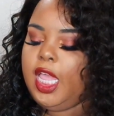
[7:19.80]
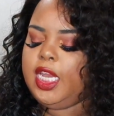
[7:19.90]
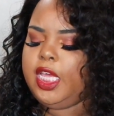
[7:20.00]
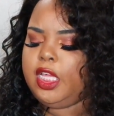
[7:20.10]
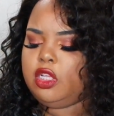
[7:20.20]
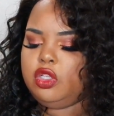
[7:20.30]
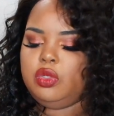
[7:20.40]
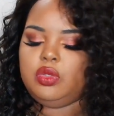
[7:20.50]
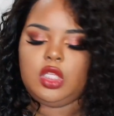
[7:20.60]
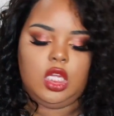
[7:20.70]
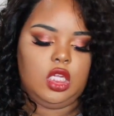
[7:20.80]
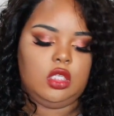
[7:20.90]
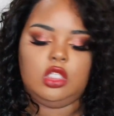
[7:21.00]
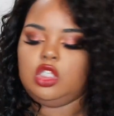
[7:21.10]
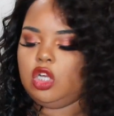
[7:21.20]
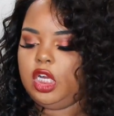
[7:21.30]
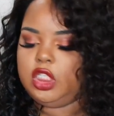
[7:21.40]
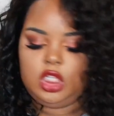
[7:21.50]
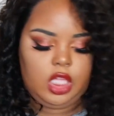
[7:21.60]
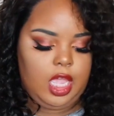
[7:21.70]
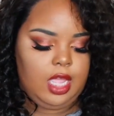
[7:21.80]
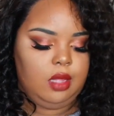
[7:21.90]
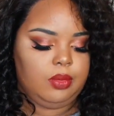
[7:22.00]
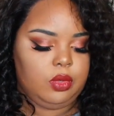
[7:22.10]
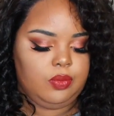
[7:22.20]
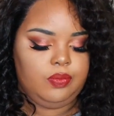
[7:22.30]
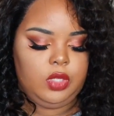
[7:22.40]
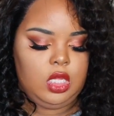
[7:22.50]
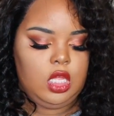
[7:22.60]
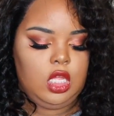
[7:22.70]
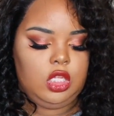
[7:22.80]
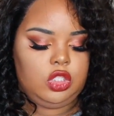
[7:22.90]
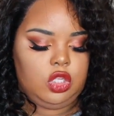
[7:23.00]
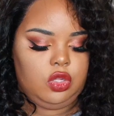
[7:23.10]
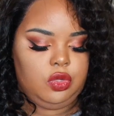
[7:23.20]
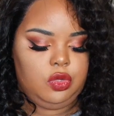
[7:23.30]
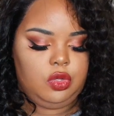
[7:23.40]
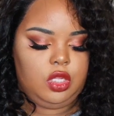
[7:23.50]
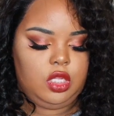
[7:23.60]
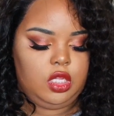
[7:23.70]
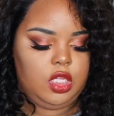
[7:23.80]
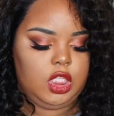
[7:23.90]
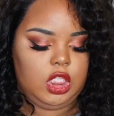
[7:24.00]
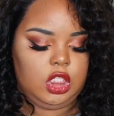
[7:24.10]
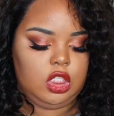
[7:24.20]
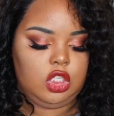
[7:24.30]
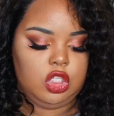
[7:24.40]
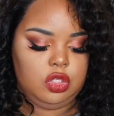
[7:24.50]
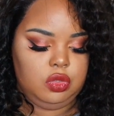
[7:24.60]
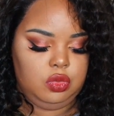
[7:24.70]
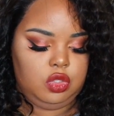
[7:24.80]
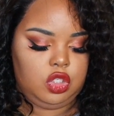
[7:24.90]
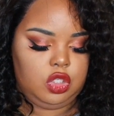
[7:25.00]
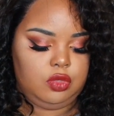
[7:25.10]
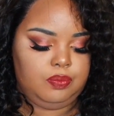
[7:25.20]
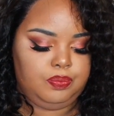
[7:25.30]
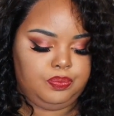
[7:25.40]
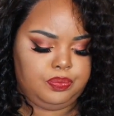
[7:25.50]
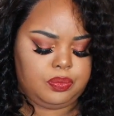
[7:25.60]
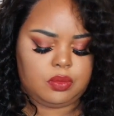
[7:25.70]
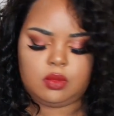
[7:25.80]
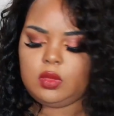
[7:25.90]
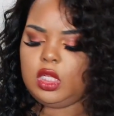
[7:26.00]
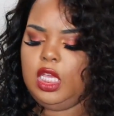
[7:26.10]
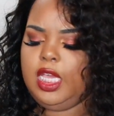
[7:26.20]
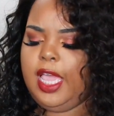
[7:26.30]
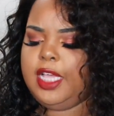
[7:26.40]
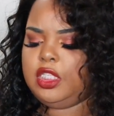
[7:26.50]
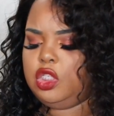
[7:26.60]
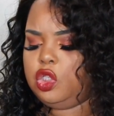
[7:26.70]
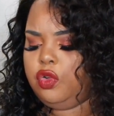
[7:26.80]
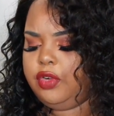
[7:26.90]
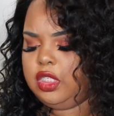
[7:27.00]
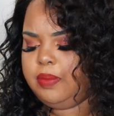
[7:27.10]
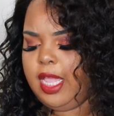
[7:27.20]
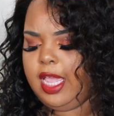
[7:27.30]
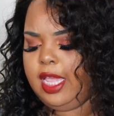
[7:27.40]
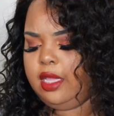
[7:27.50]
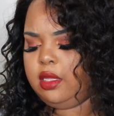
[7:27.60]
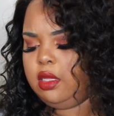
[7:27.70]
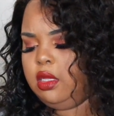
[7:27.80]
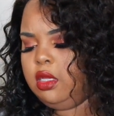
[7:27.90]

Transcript: and it includes a charging cable. So this is huge. It has a storage bag.